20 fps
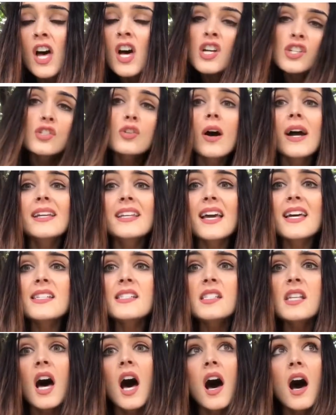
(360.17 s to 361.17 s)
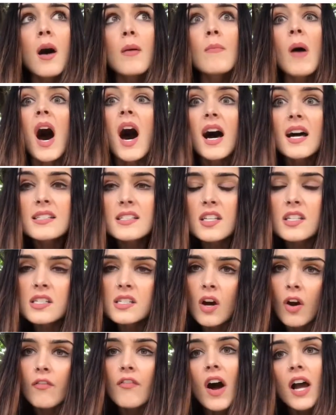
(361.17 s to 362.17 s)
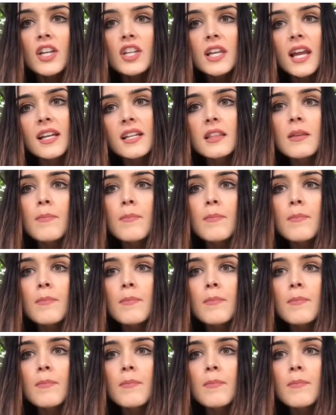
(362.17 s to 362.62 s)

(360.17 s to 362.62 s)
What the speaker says: So I guess ask yourself, are you getting the